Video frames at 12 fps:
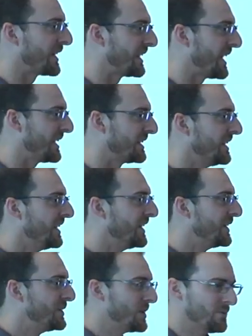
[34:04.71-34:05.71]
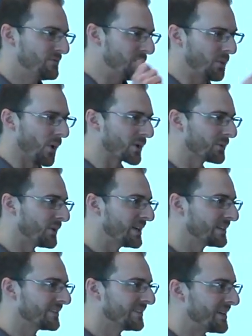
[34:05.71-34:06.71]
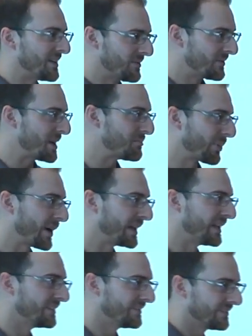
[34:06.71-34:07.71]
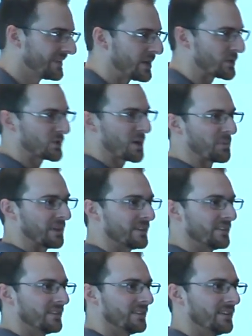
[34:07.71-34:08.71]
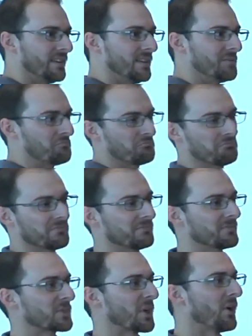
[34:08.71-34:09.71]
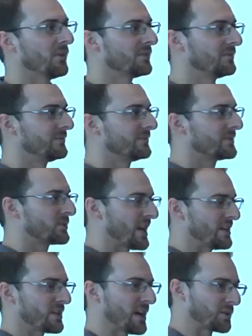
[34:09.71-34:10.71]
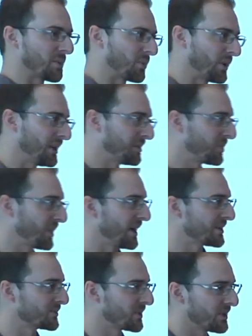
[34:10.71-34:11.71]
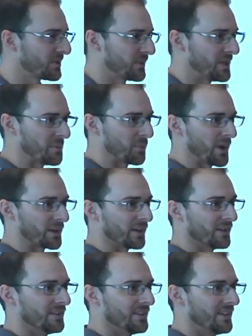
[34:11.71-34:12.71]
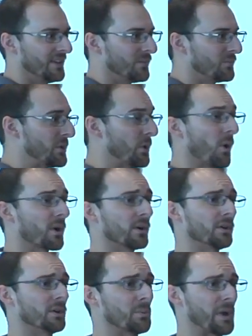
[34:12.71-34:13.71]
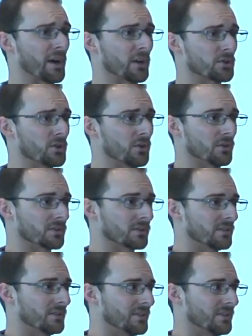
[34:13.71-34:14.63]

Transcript: like that, if you order one, they print it and ship it. So change out the printing press with a 3D printer. You order a new pair of shoes.